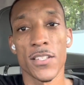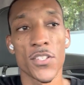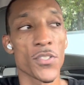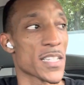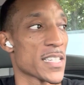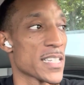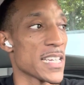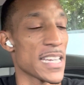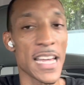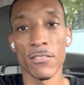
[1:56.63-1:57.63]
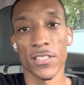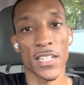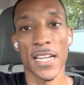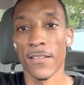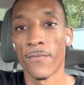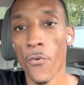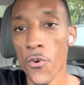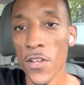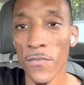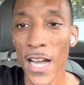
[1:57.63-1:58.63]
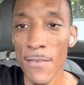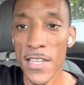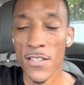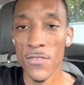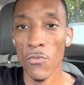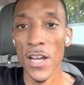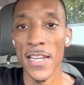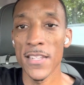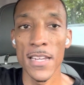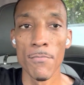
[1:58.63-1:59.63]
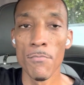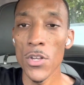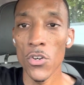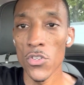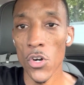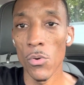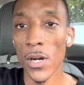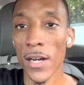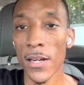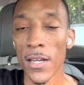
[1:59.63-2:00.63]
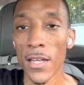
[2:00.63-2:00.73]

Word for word: to a city that was like 45 minutes away in the middle of nowhere